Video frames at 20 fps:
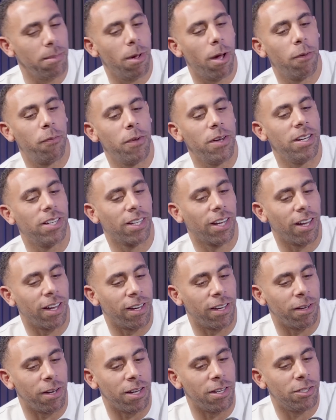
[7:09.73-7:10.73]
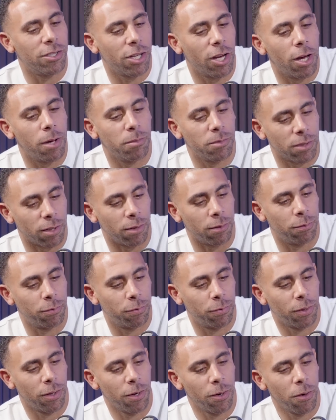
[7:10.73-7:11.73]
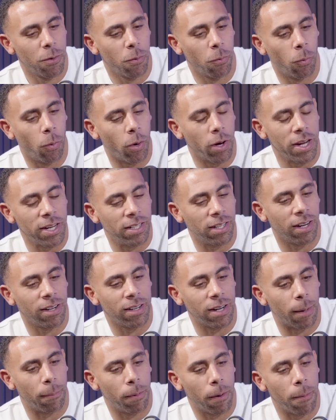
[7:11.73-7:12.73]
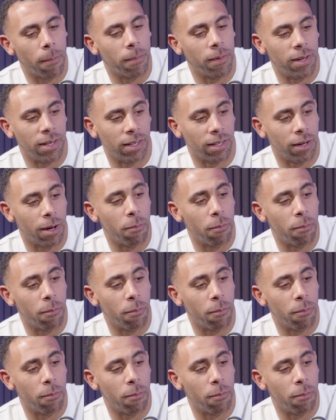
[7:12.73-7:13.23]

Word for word: Murphy saying in terms of what he done in that Premier League yeah.